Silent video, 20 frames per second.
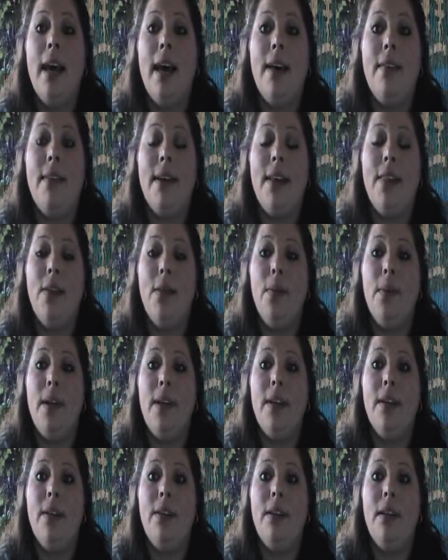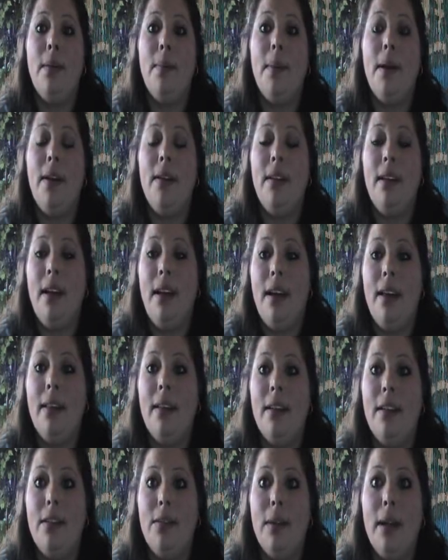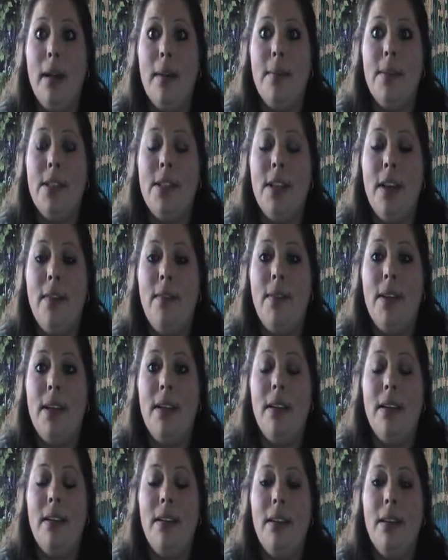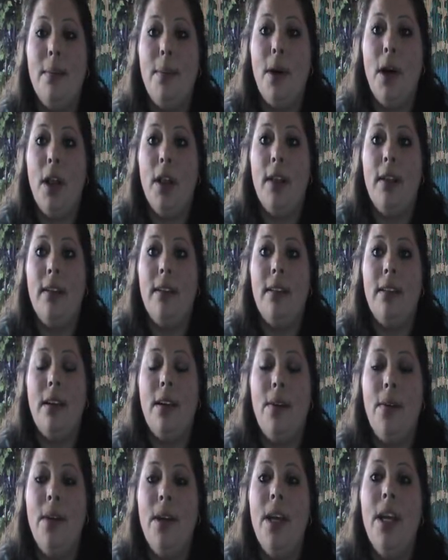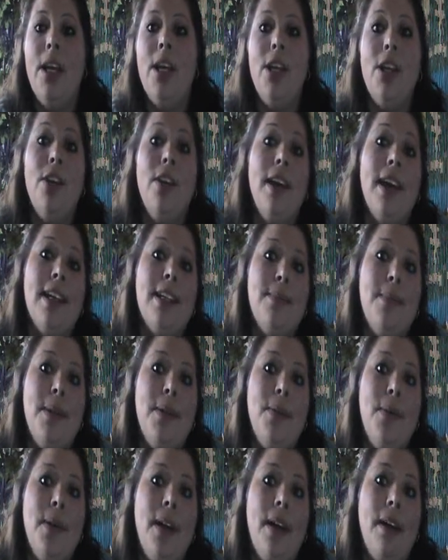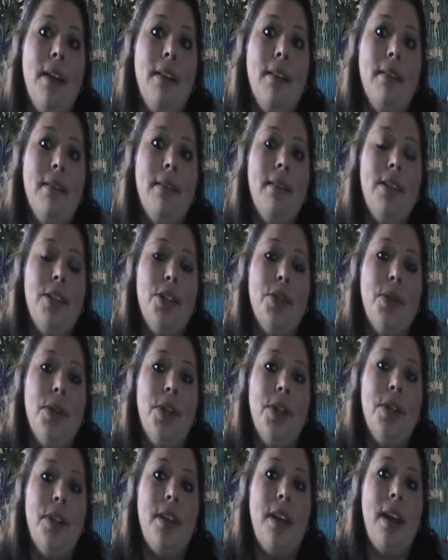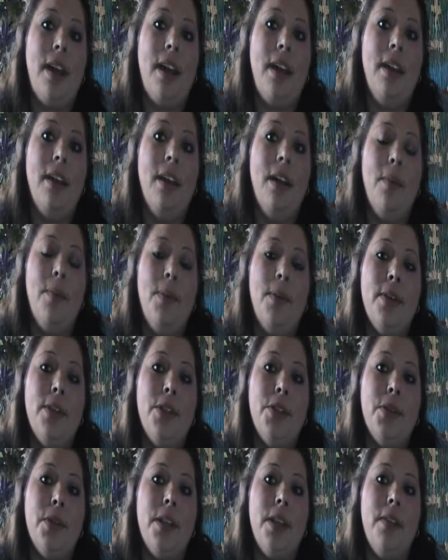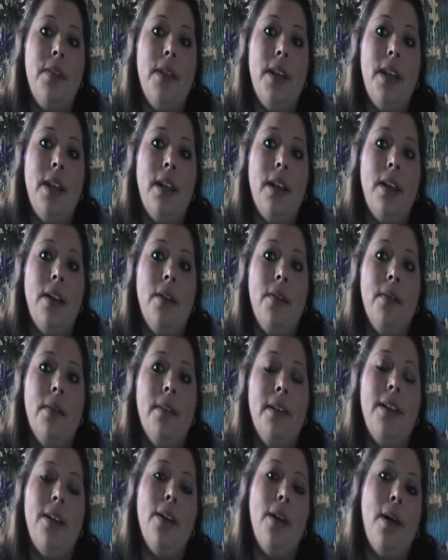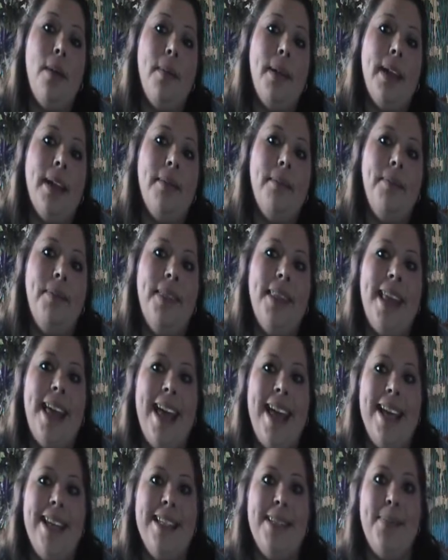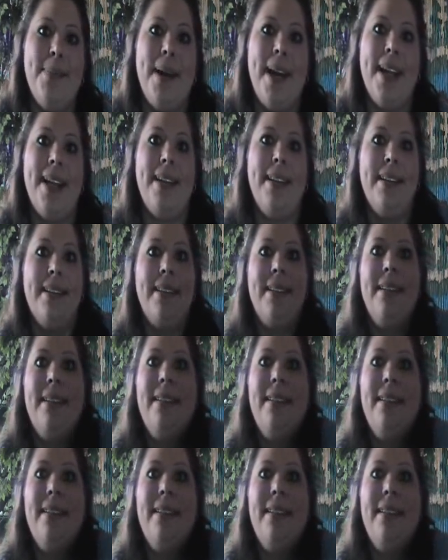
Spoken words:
I've had the windows up all day, and that's why I'm stuffy, because of the pollen. So you guys be well. Enjoy your day. Hope you enjoy the video, and comment. Thanks. Bye.